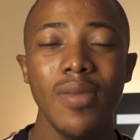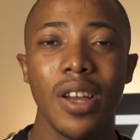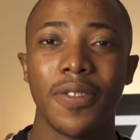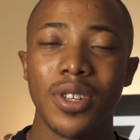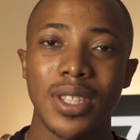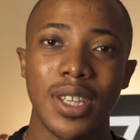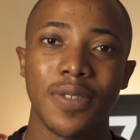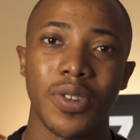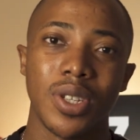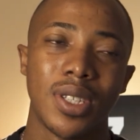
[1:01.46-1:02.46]
first things
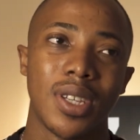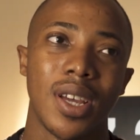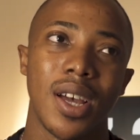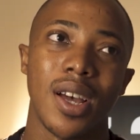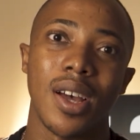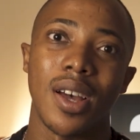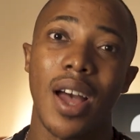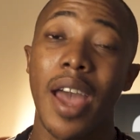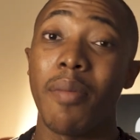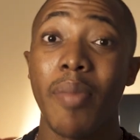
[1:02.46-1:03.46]
first,
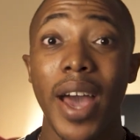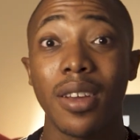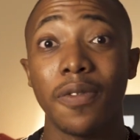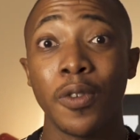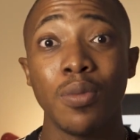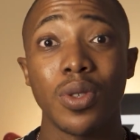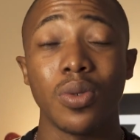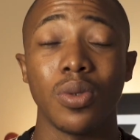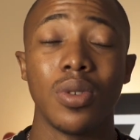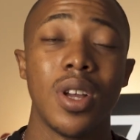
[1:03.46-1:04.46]
I'm back in film
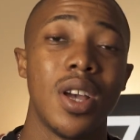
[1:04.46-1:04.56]
school.